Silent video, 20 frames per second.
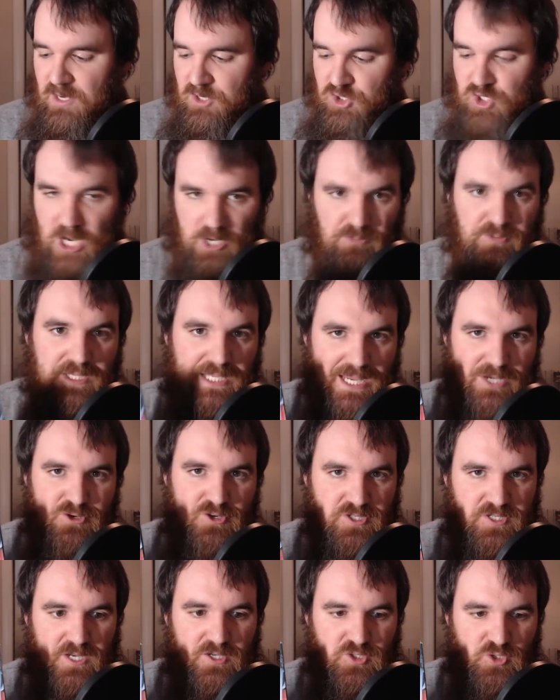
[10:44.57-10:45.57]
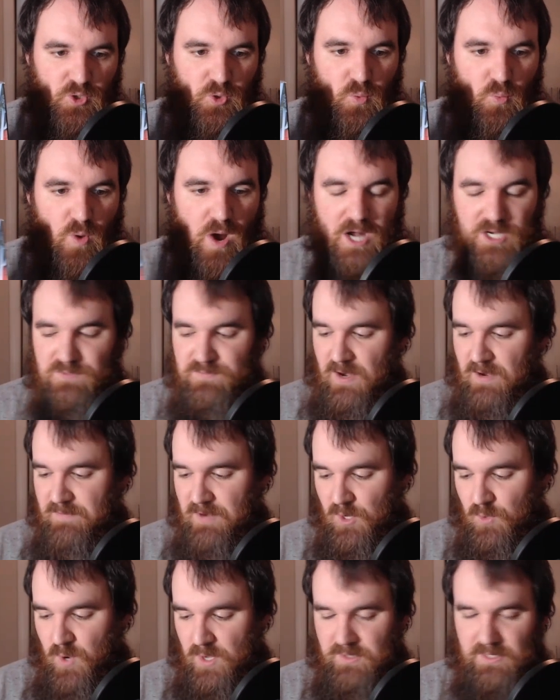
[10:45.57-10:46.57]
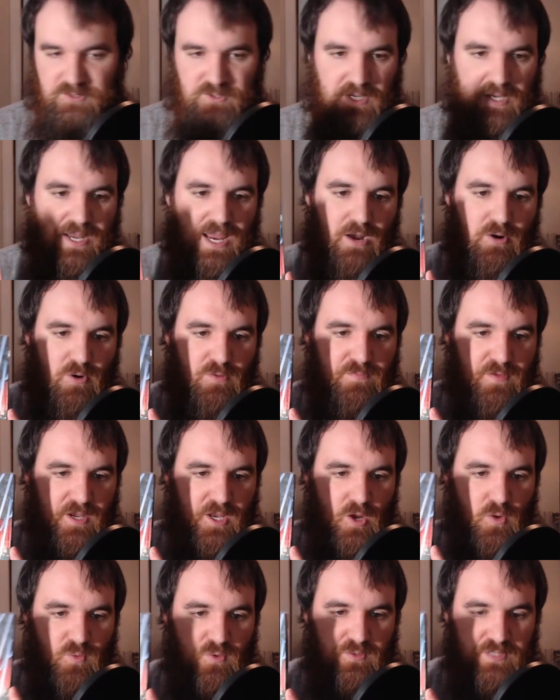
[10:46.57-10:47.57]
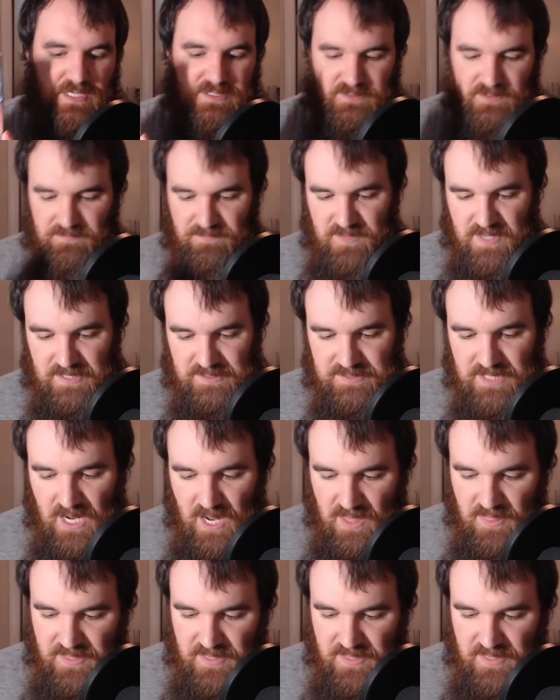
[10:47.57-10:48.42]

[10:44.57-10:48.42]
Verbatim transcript: genuinely interested to watch very very quickly. So again, Arrow Video release of this.